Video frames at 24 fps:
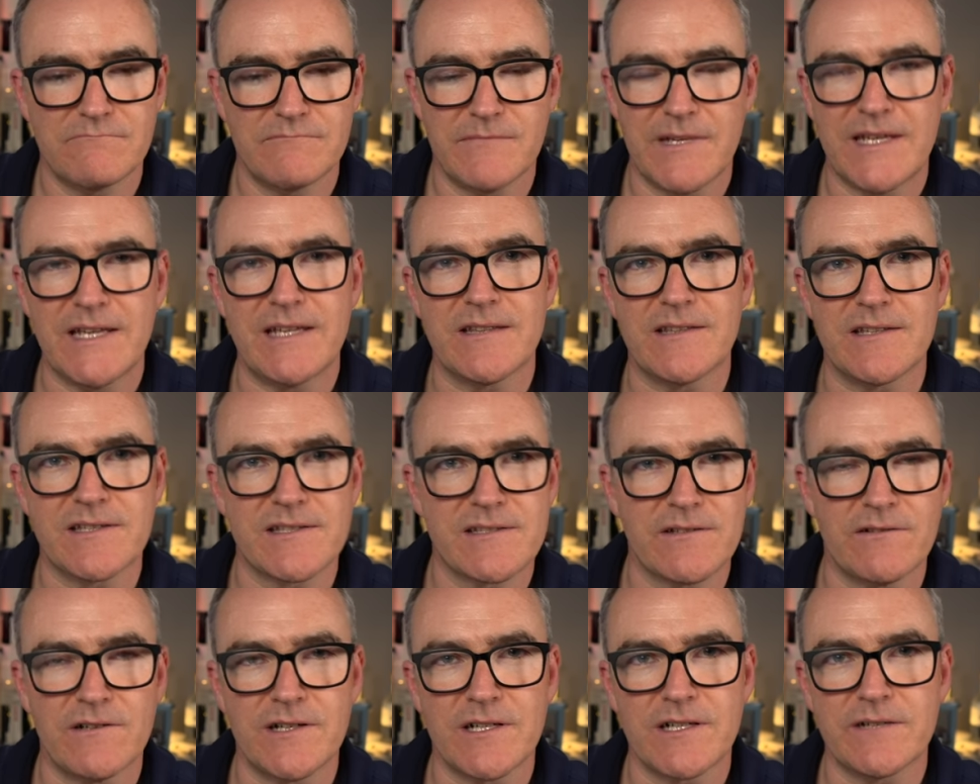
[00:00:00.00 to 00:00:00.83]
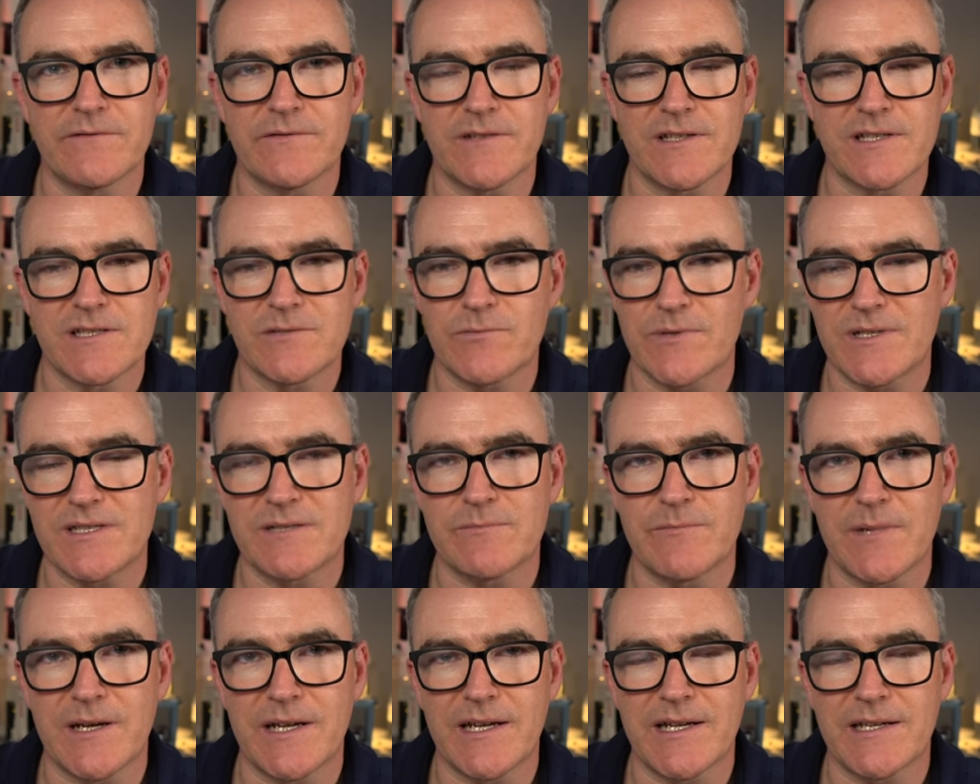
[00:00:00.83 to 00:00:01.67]
either side of the
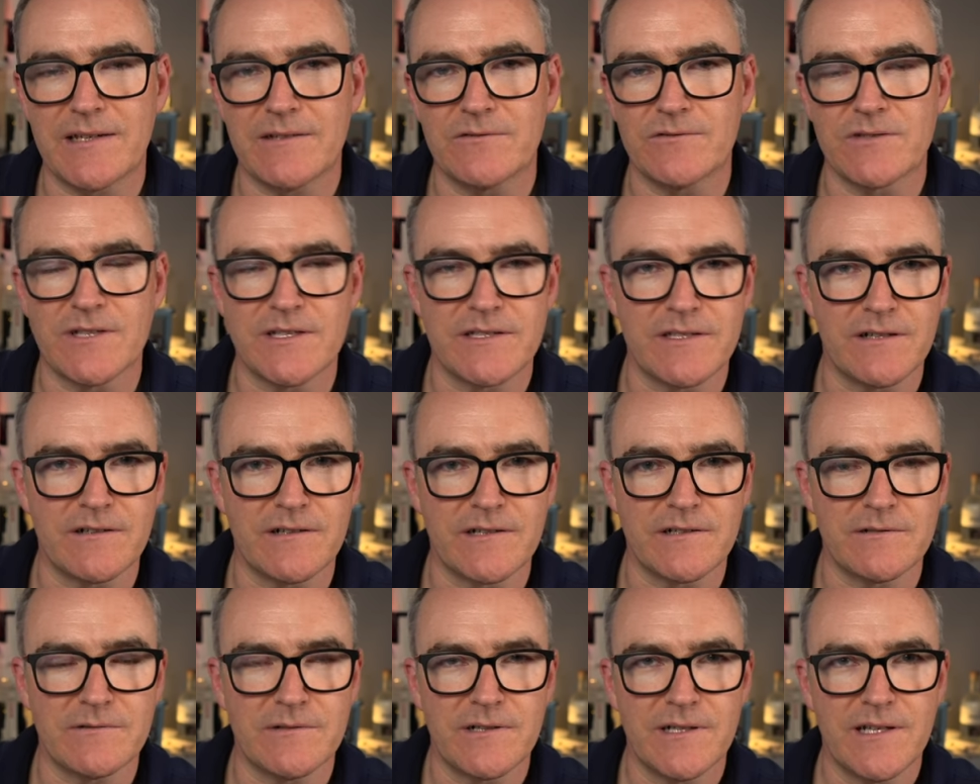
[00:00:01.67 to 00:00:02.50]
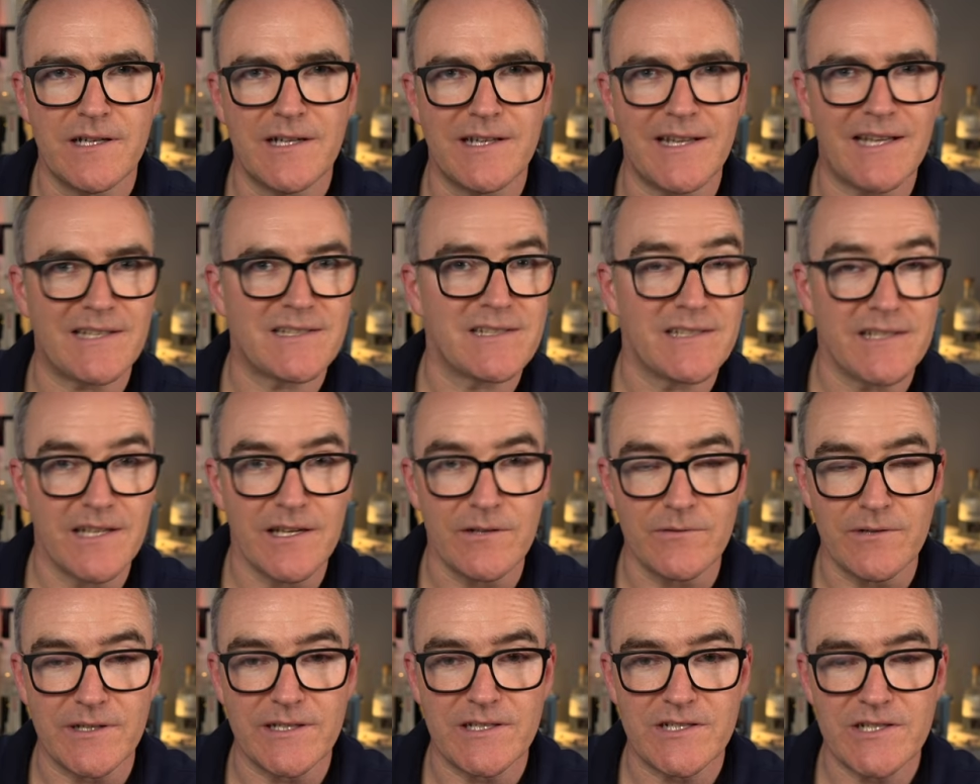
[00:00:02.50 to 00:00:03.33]
Swiss made on the dial. And that's the
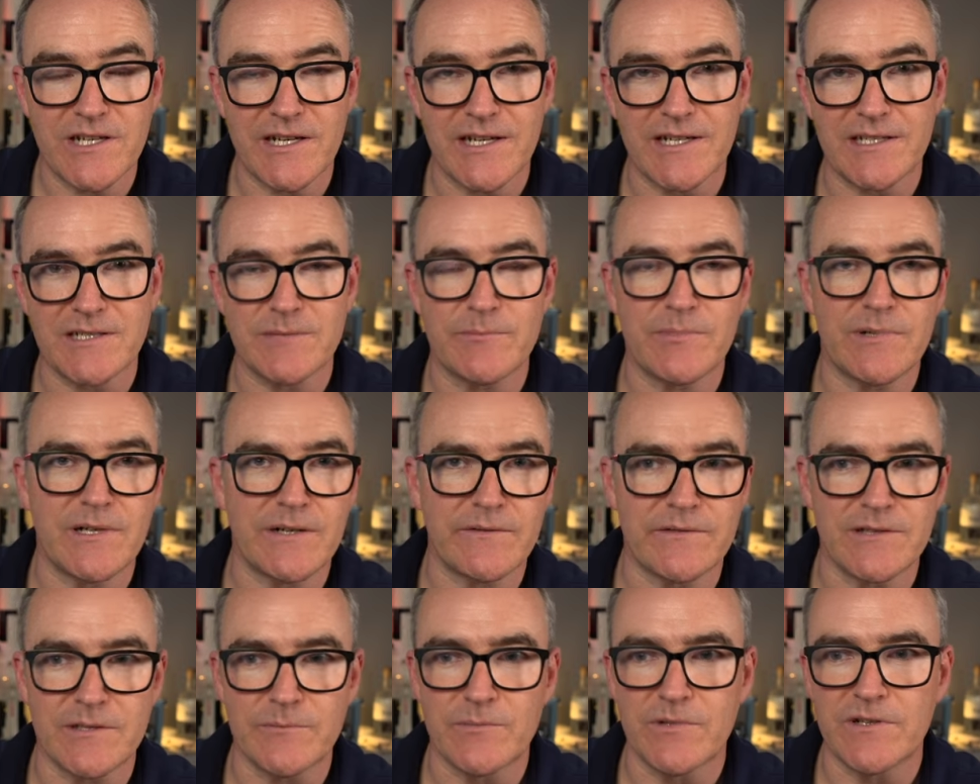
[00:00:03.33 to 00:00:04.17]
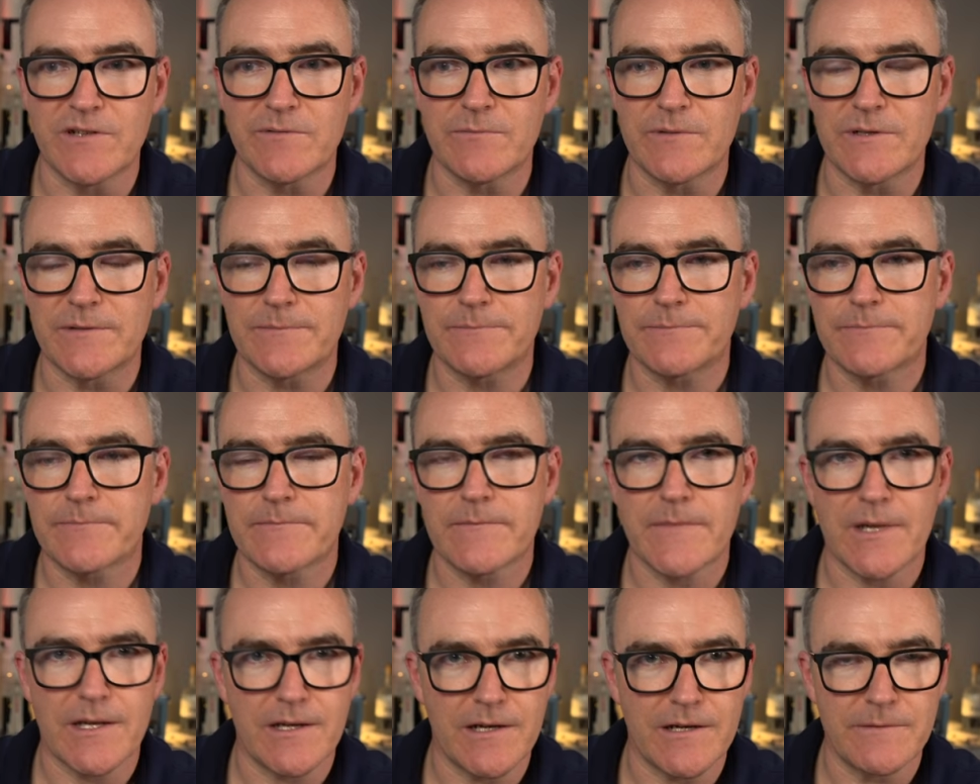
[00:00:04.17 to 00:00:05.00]
only change apart from the movement.
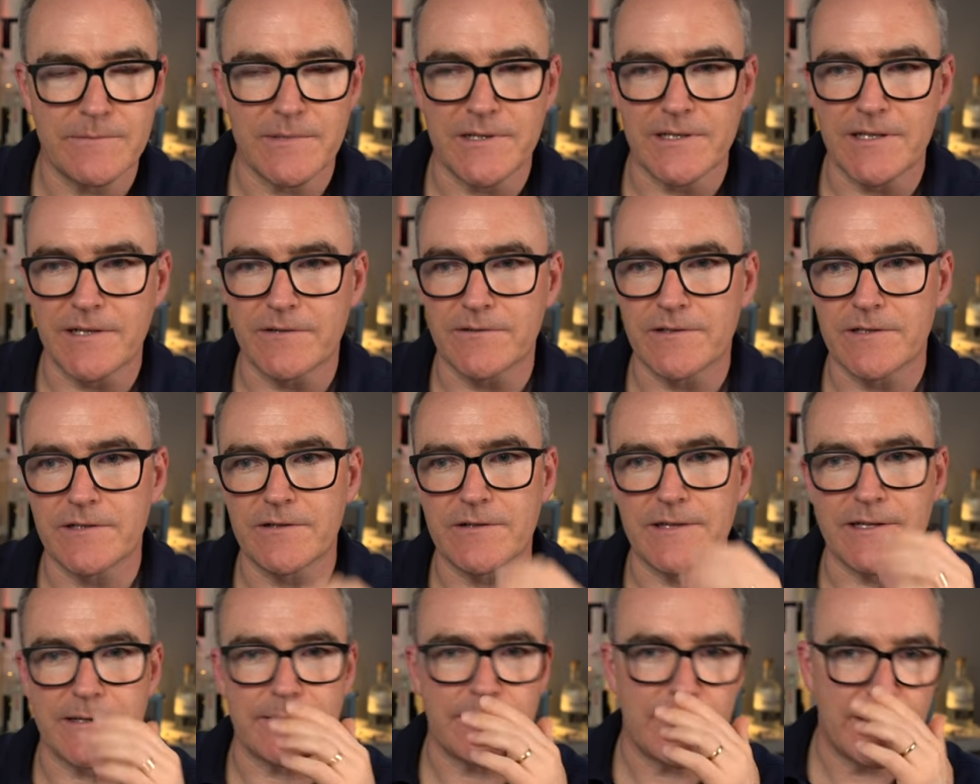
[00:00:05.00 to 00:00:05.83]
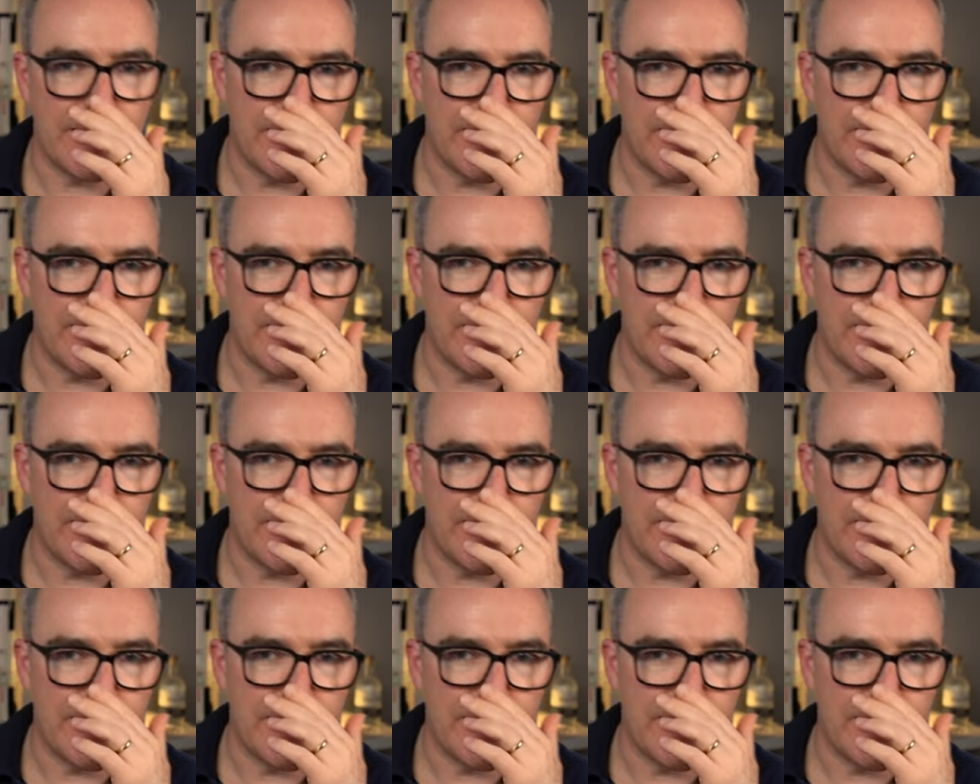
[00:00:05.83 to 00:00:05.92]
Omega don't do that.